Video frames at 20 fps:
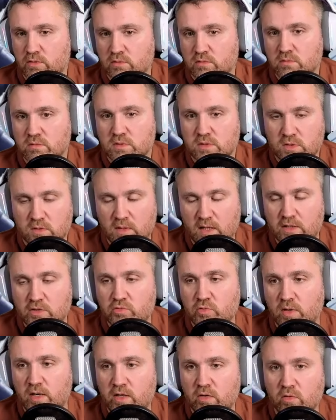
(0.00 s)
So that's
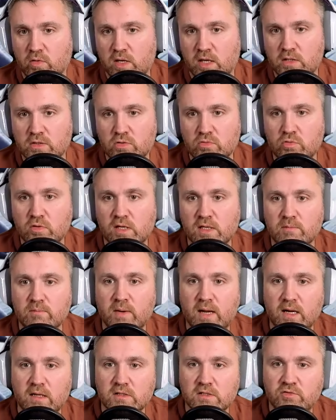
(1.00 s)
really okay. So you can
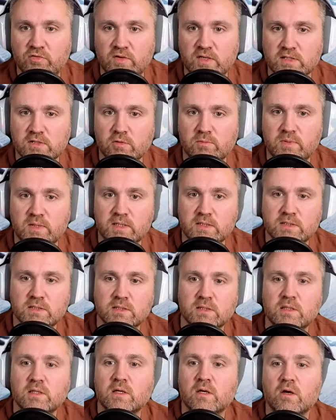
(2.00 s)
balance things a bit,
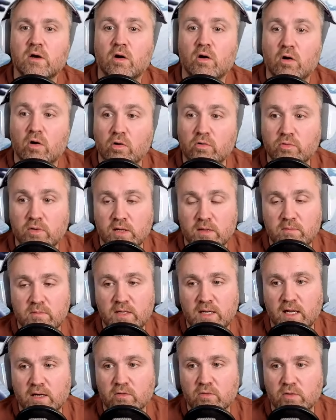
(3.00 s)
or you can be
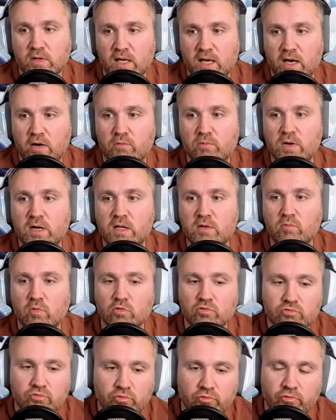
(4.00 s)
like, okay, I really want
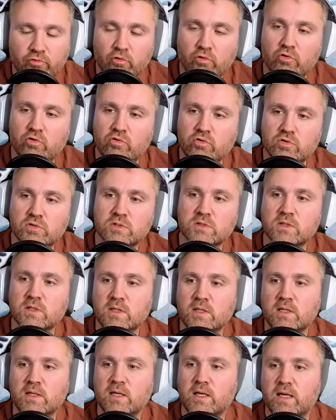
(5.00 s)
to focus
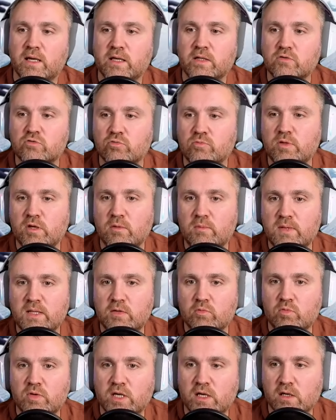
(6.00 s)
and to be a bit
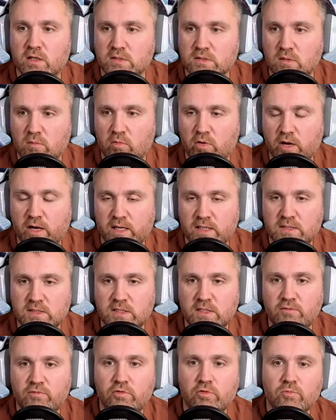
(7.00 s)
weaker somewhere else.
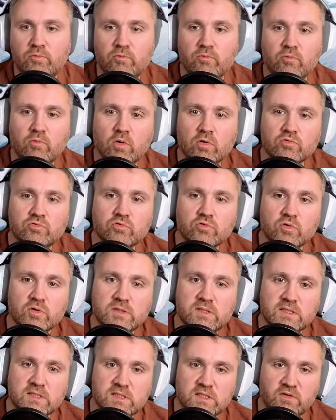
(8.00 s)
If you want to go
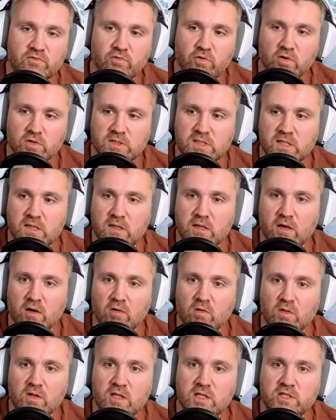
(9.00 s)
60-40, the
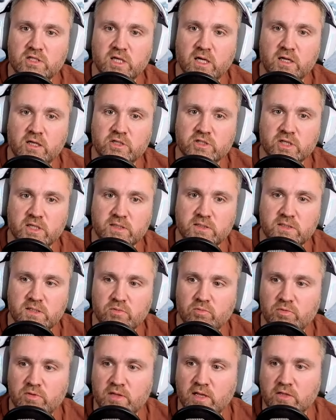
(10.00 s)
only challenge I see
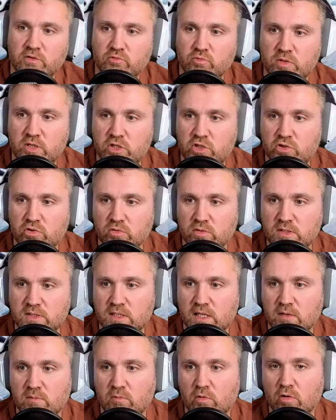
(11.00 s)
with that ratio is
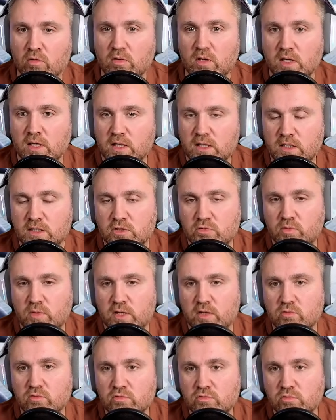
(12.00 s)
like more, it's really
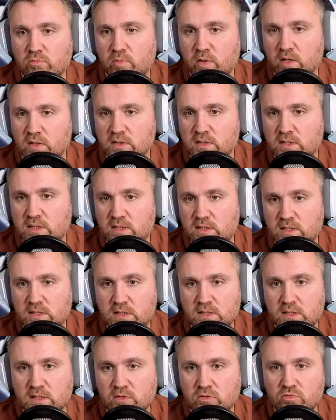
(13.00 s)
good to burn
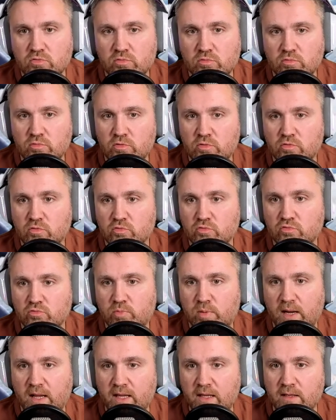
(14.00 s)
cities and to, to
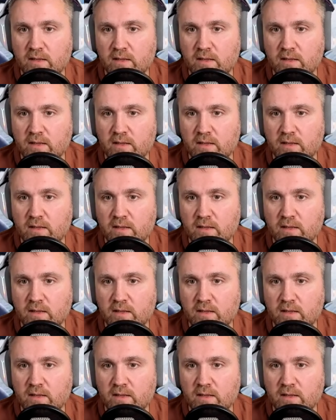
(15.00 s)
play.